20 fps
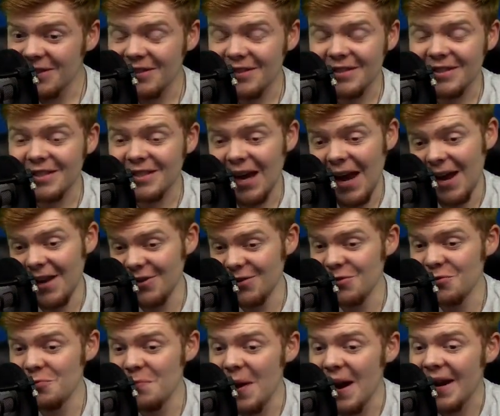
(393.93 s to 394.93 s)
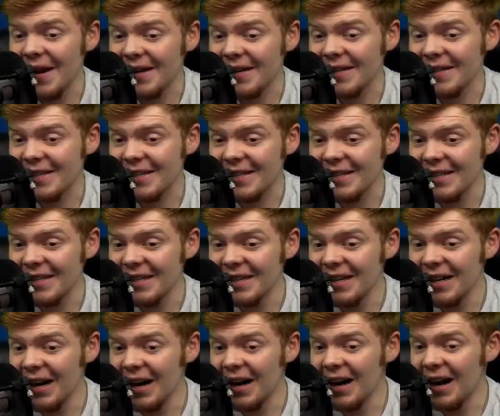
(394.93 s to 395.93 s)
can you make
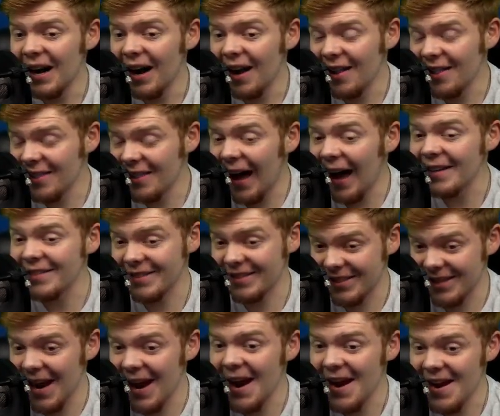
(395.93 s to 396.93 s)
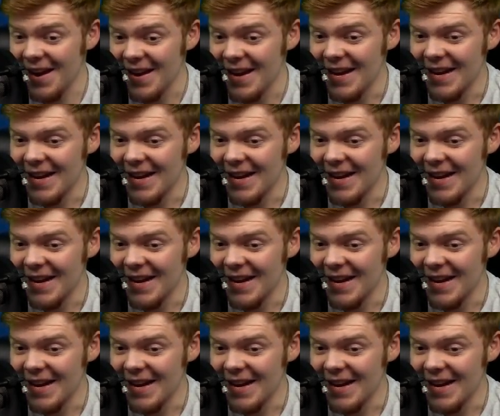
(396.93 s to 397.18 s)
a latte?